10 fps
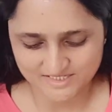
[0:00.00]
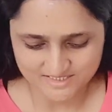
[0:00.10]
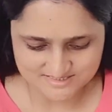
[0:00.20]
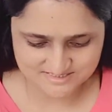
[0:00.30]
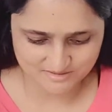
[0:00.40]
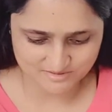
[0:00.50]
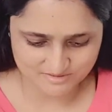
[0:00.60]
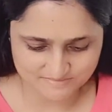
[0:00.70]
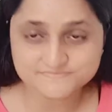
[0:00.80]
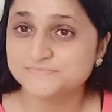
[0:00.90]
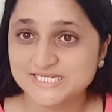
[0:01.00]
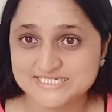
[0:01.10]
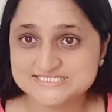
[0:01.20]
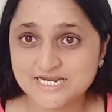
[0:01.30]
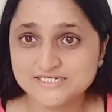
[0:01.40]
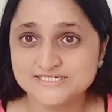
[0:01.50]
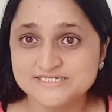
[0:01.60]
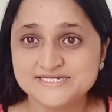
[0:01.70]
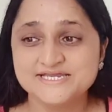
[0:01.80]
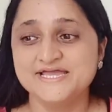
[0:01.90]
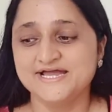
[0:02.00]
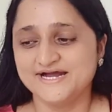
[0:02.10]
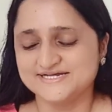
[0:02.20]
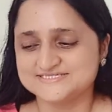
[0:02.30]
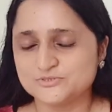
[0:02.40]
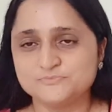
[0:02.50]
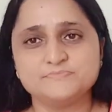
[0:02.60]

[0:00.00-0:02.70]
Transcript: So let's start. So